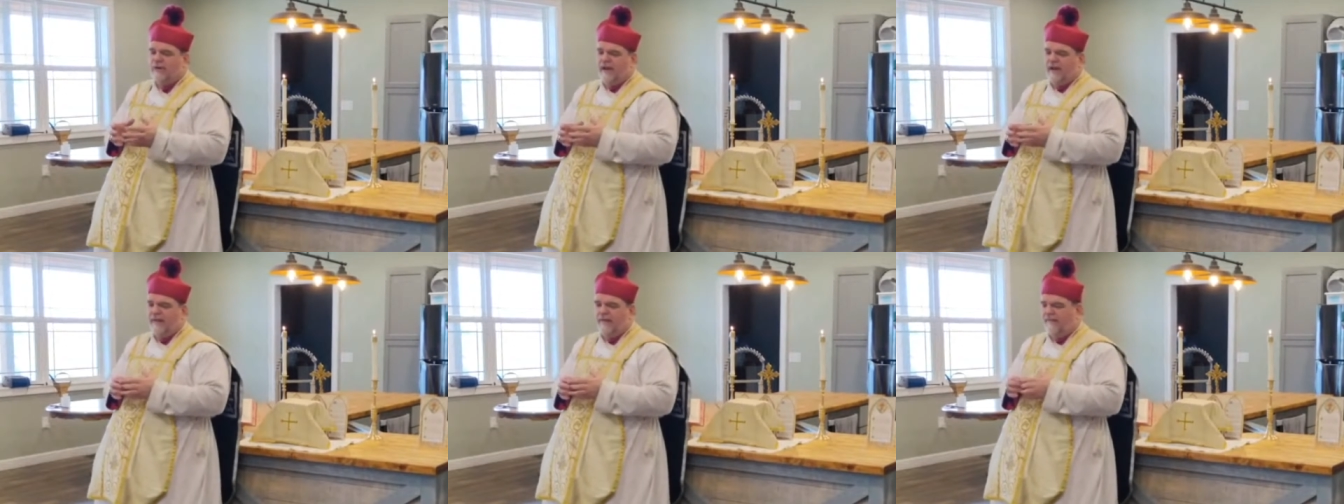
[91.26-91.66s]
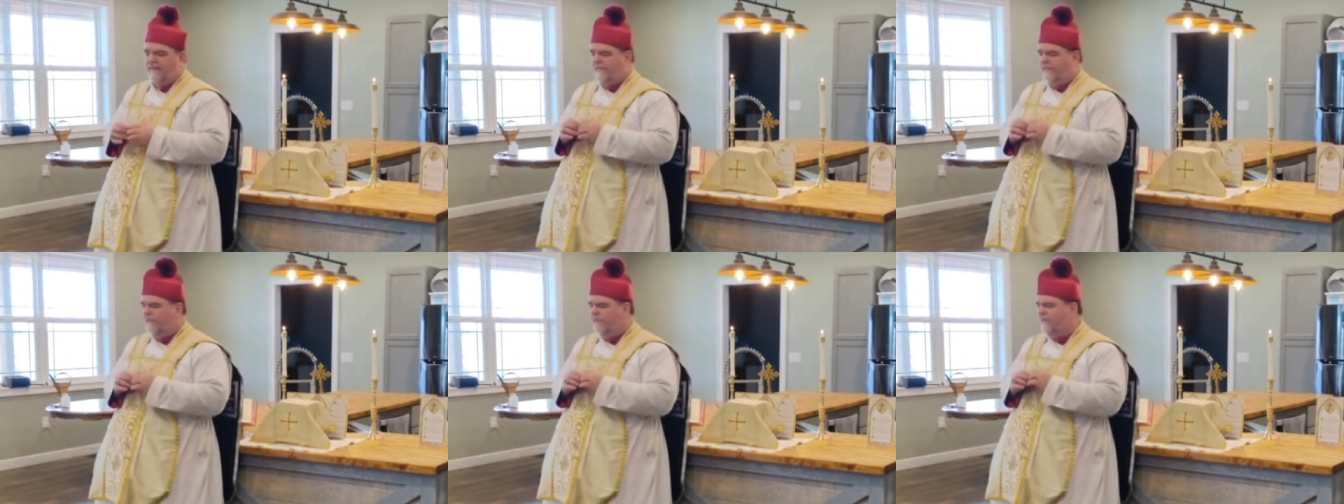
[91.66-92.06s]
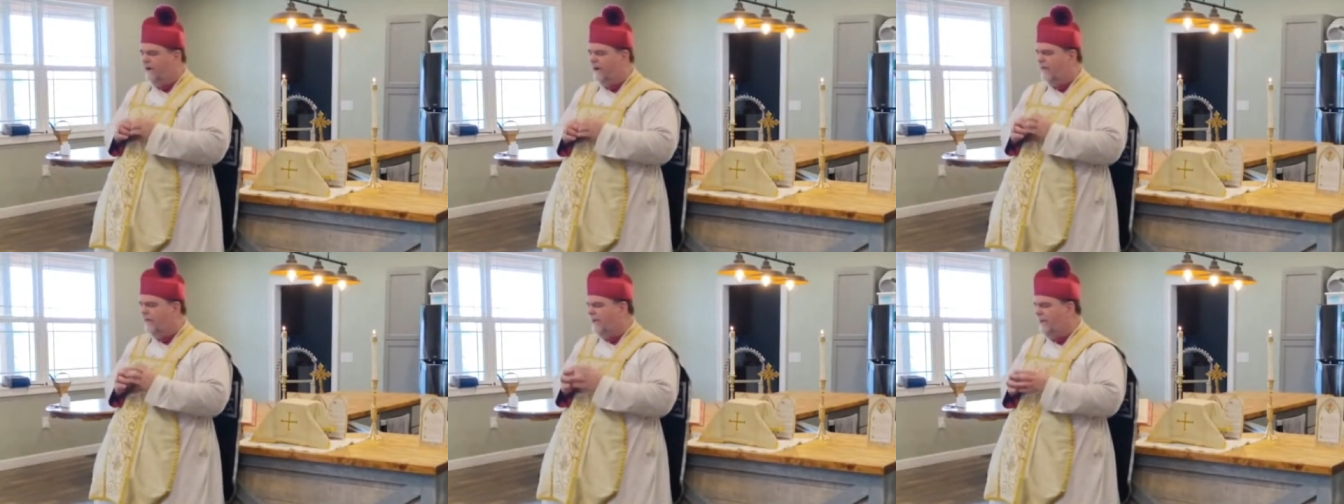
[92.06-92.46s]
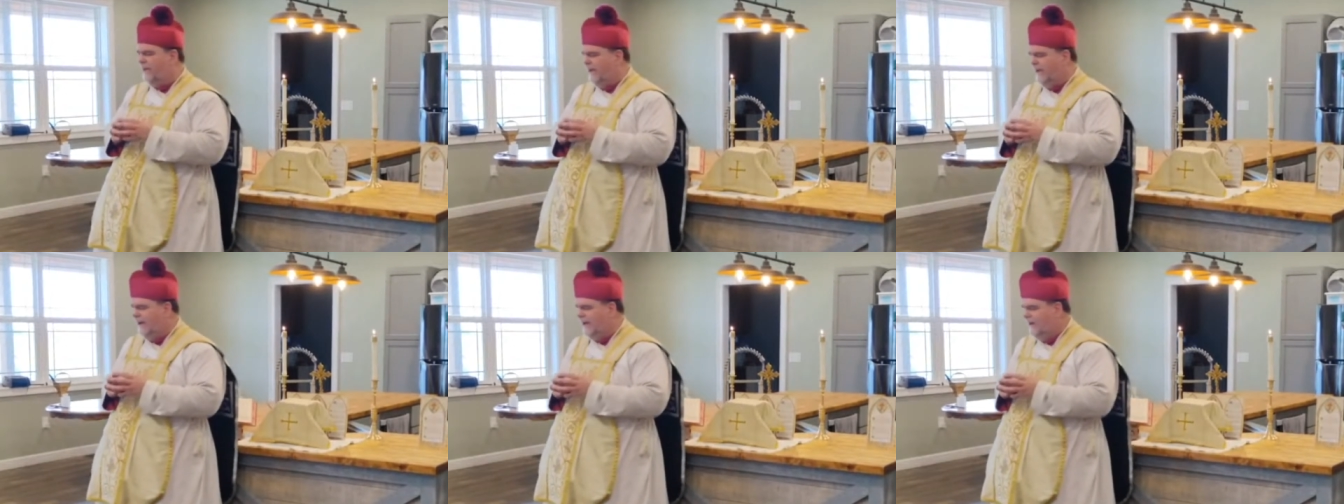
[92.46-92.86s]
And then from the very
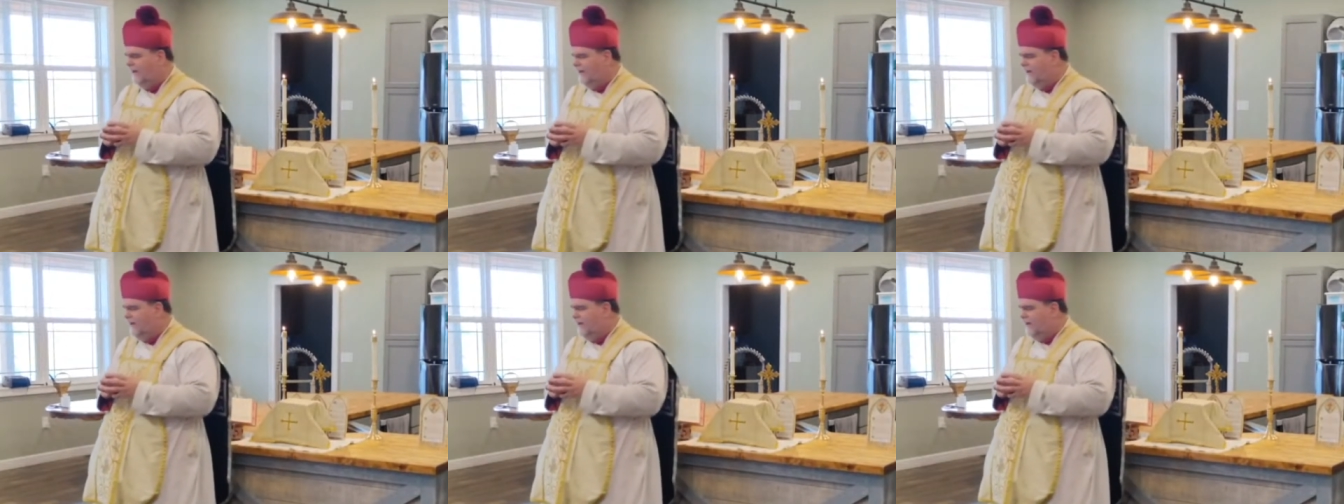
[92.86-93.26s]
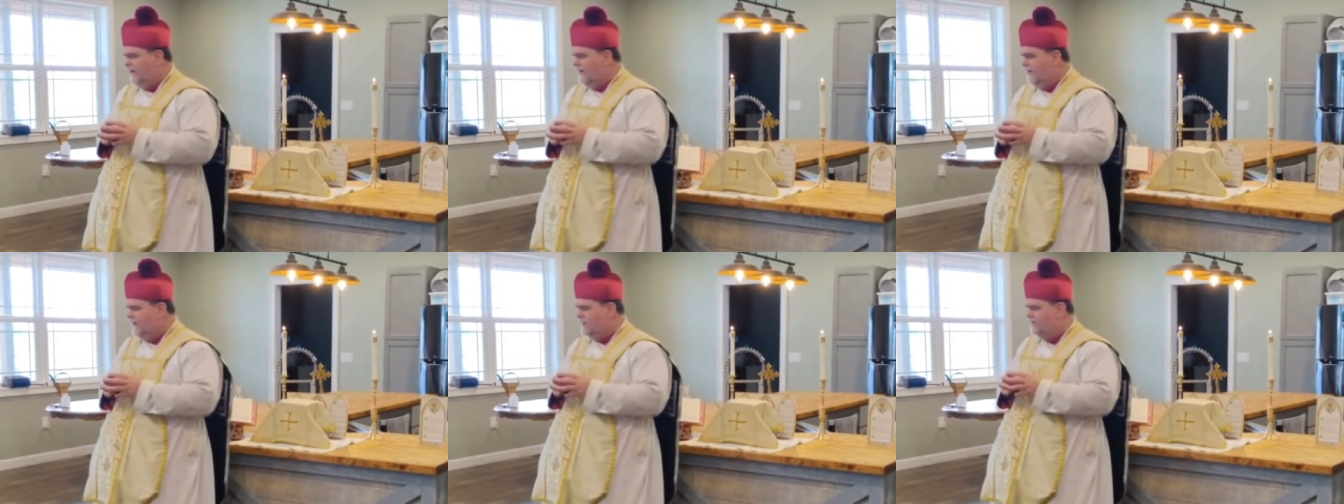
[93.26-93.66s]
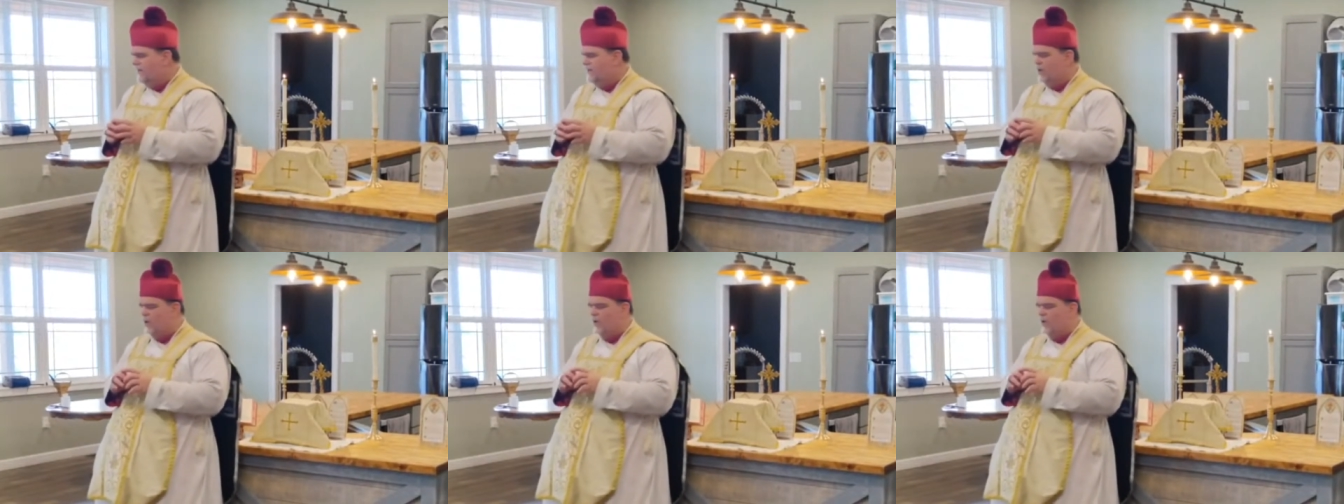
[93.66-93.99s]
beginning, they say,